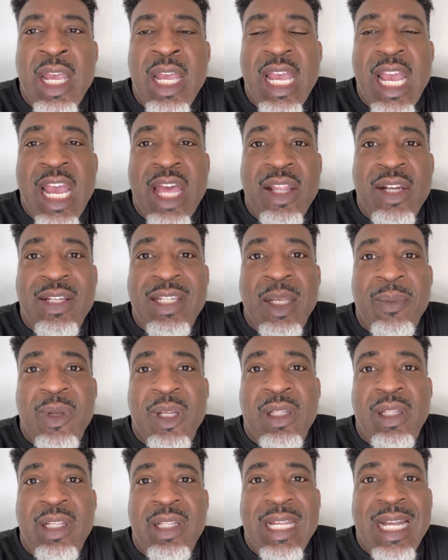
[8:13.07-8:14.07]
And
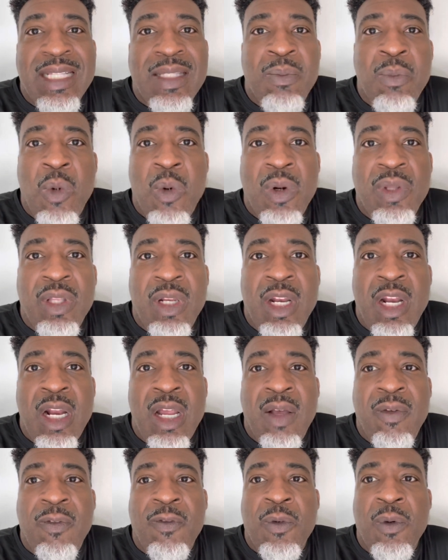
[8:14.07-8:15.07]
typically that's more than
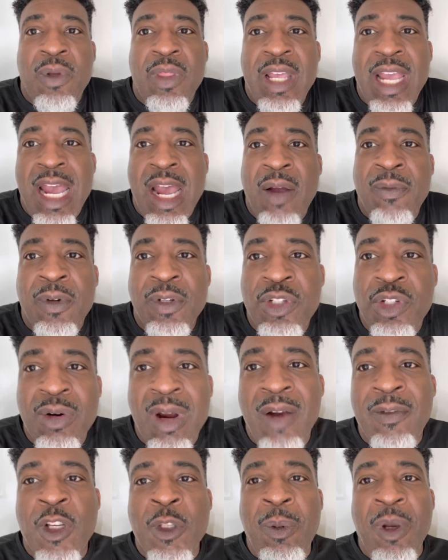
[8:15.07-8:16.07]
enough for the average
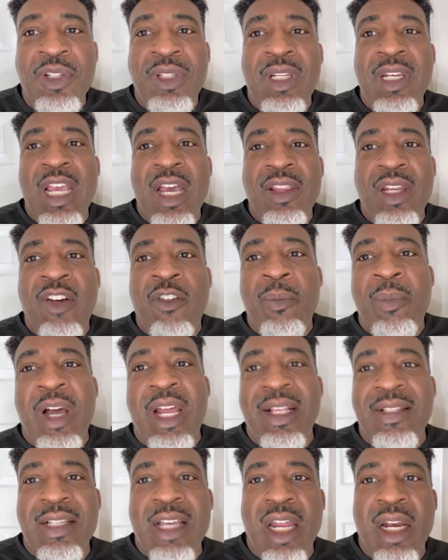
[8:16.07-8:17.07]
driver, especially now that
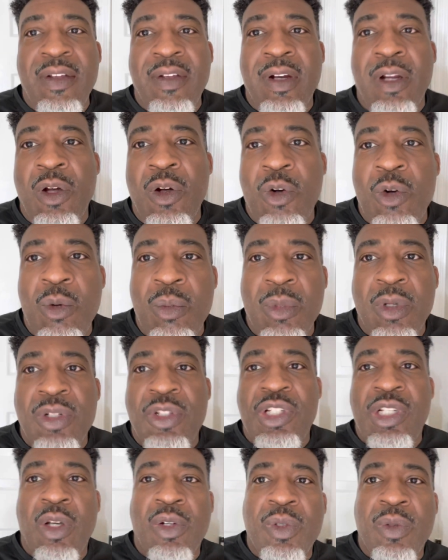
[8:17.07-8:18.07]
everybody's kind of at home on
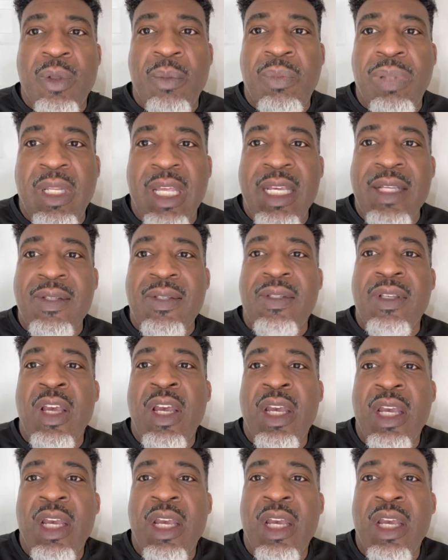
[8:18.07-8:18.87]
shelter in place.